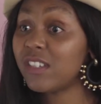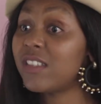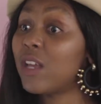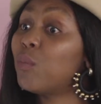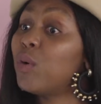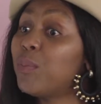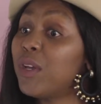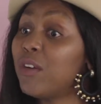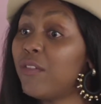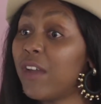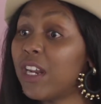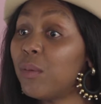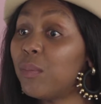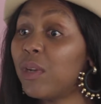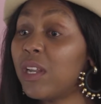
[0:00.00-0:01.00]
that would be
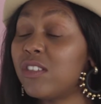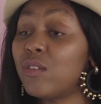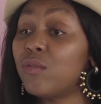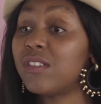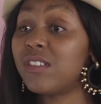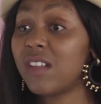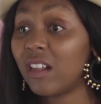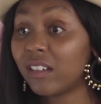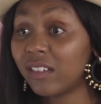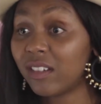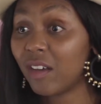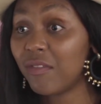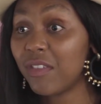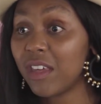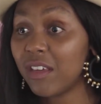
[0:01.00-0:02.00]
available as a result
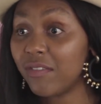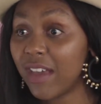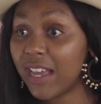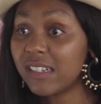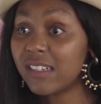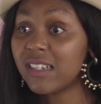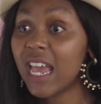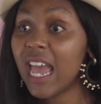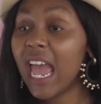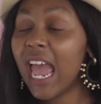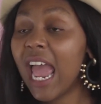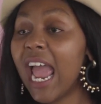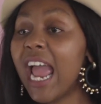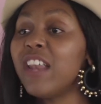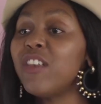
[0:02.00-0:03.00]
of the event.
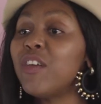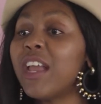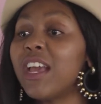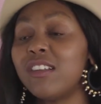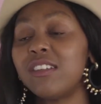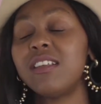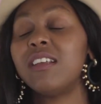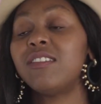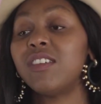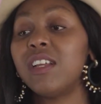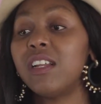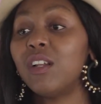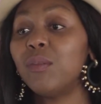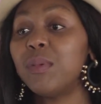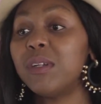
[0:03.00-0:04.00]
And you get to touch a
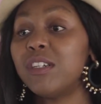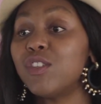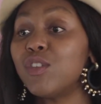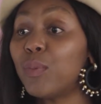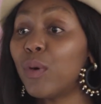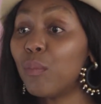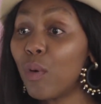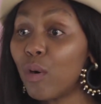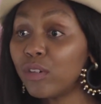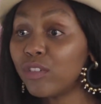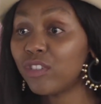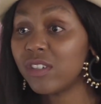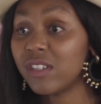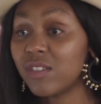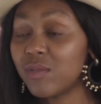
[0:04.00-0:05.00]
little bit into
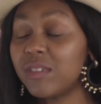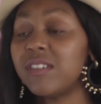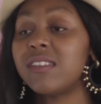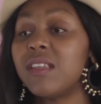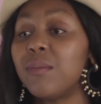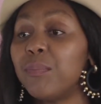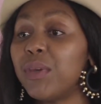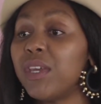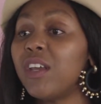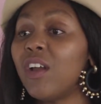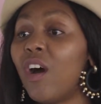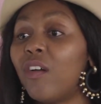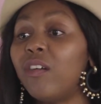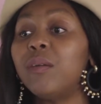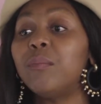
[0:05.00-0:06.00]
promotions, which is the
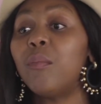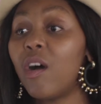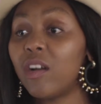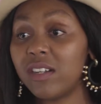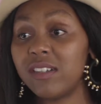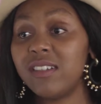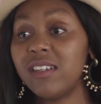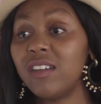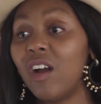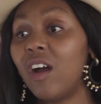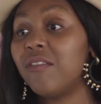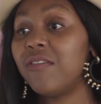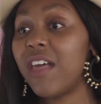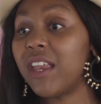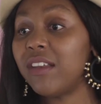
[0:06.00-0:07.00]
PR and marketing
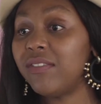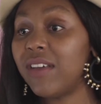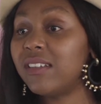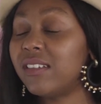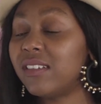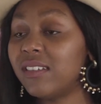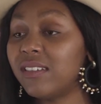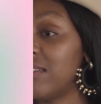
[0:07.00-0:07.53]
of that event.